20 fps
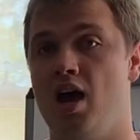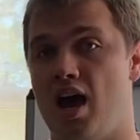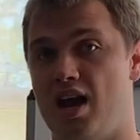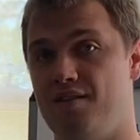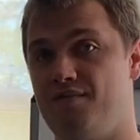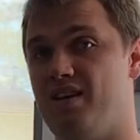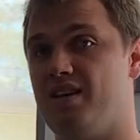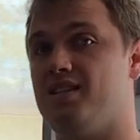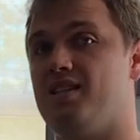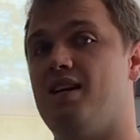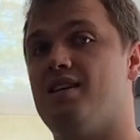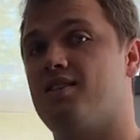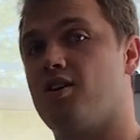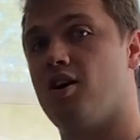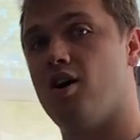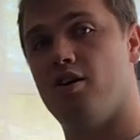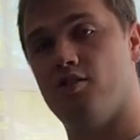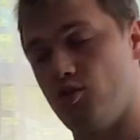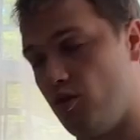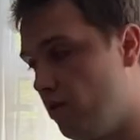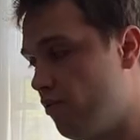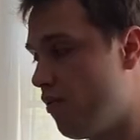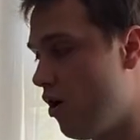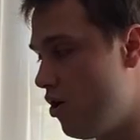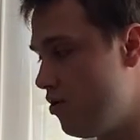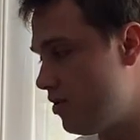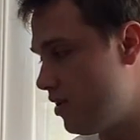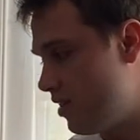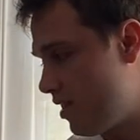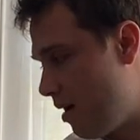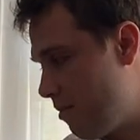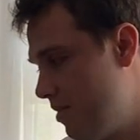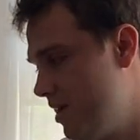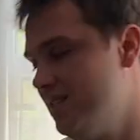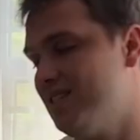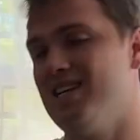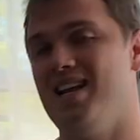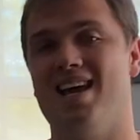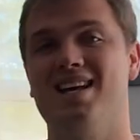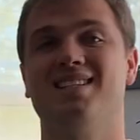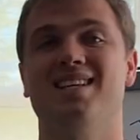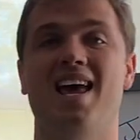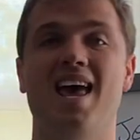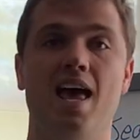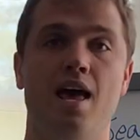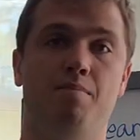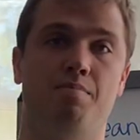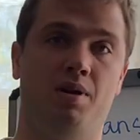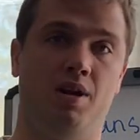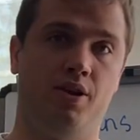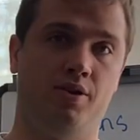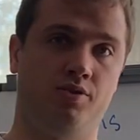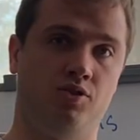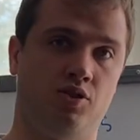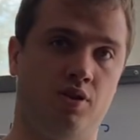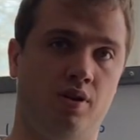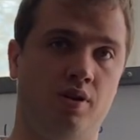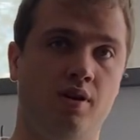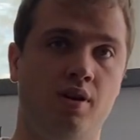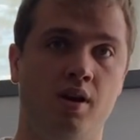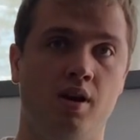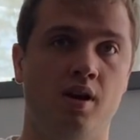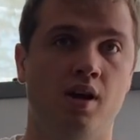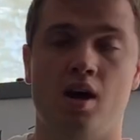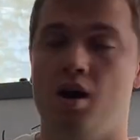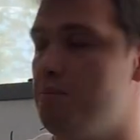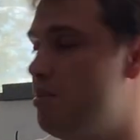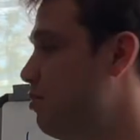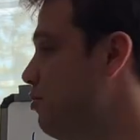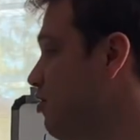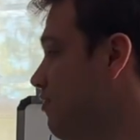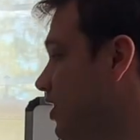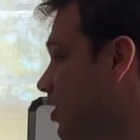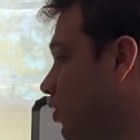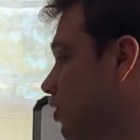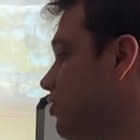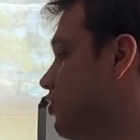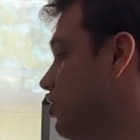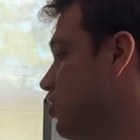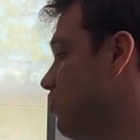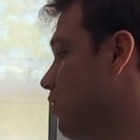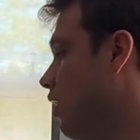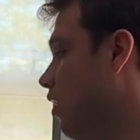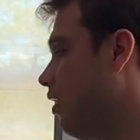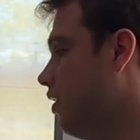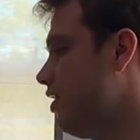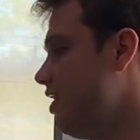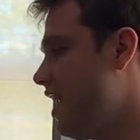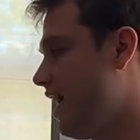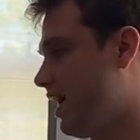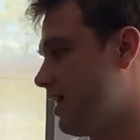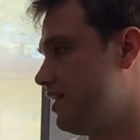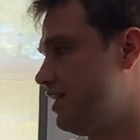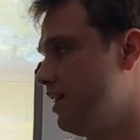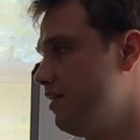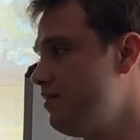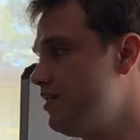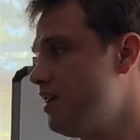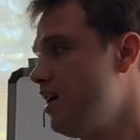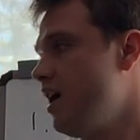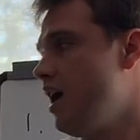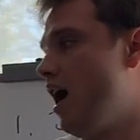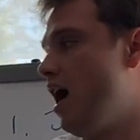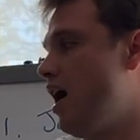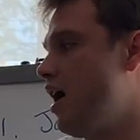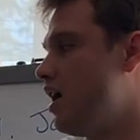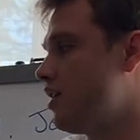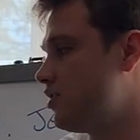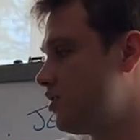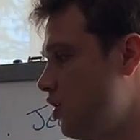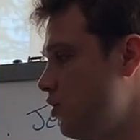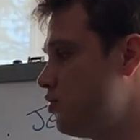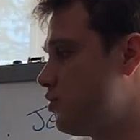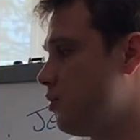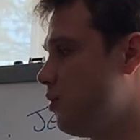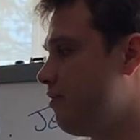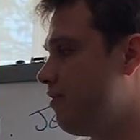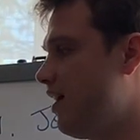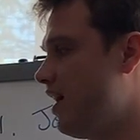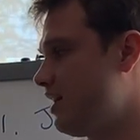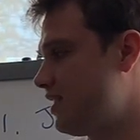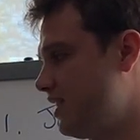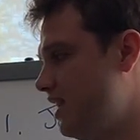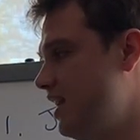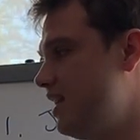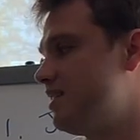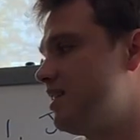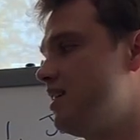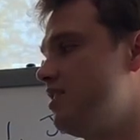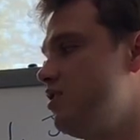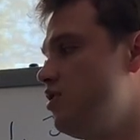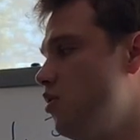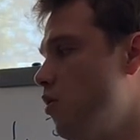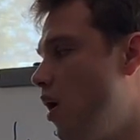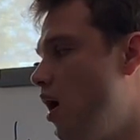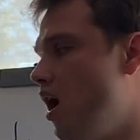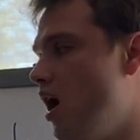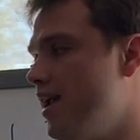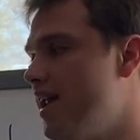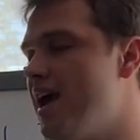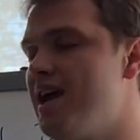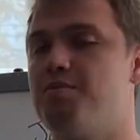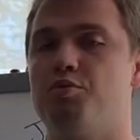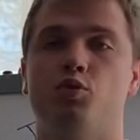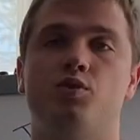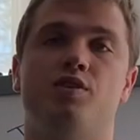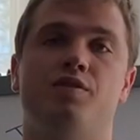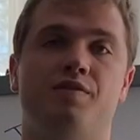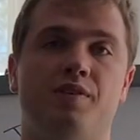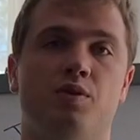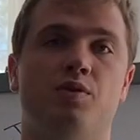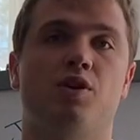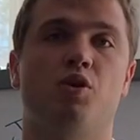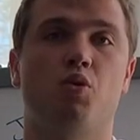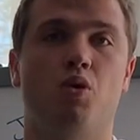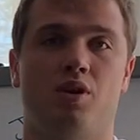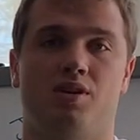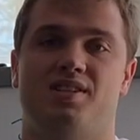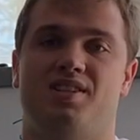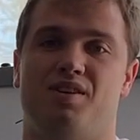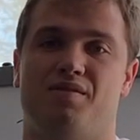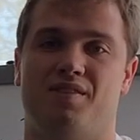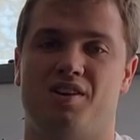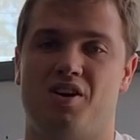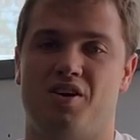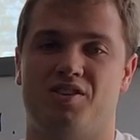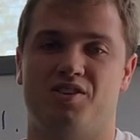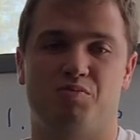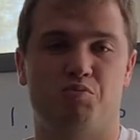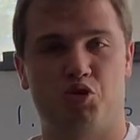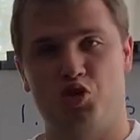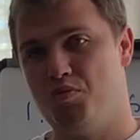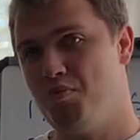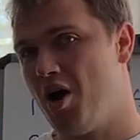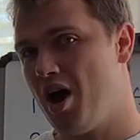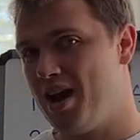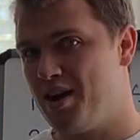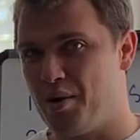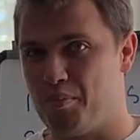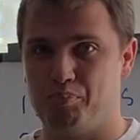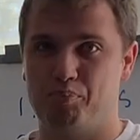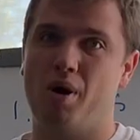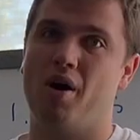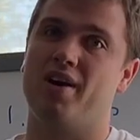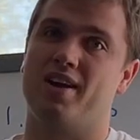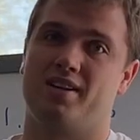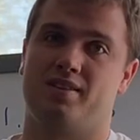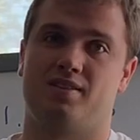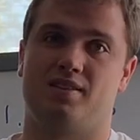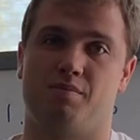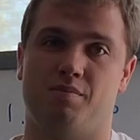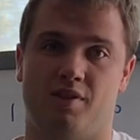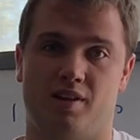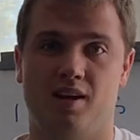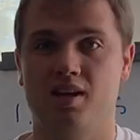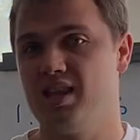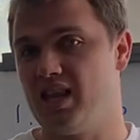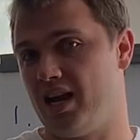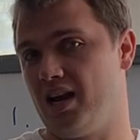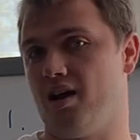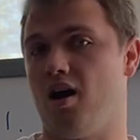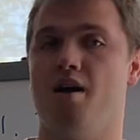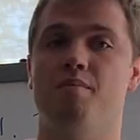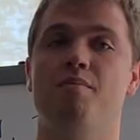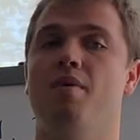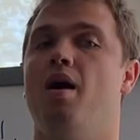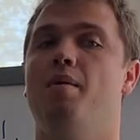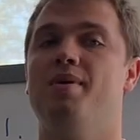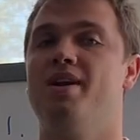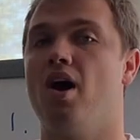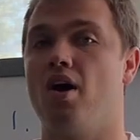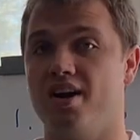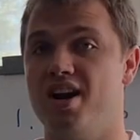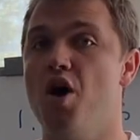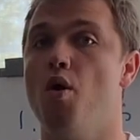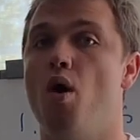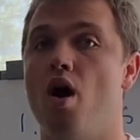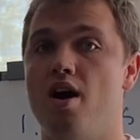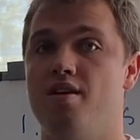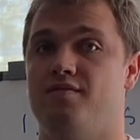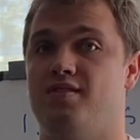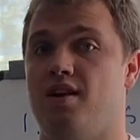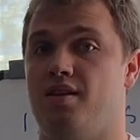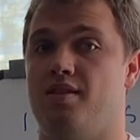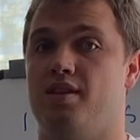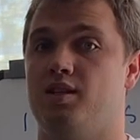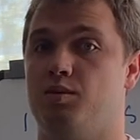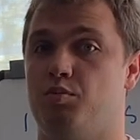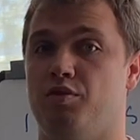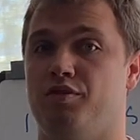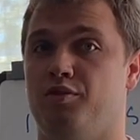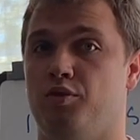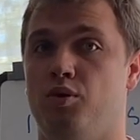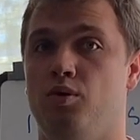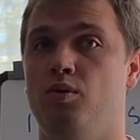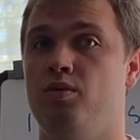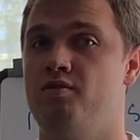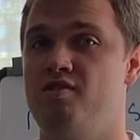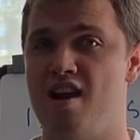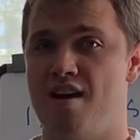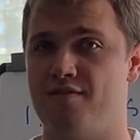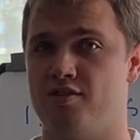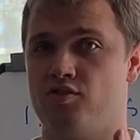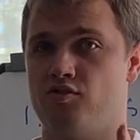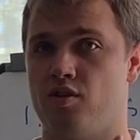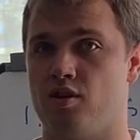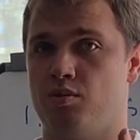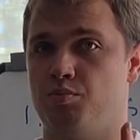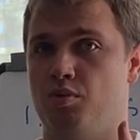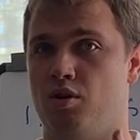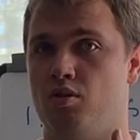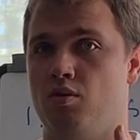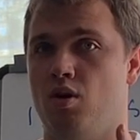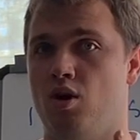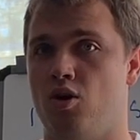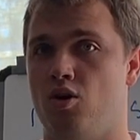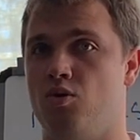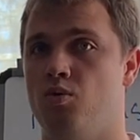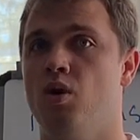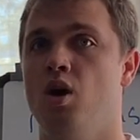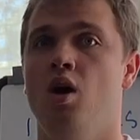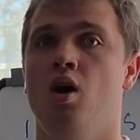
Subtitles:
And if there's less cars on the road, that means less air pollution. But moving on to our negatives, a social effect is you are unable to feel the quality of the items. You might end up buying something, and then, I know I've done this before, never trust Boohoo.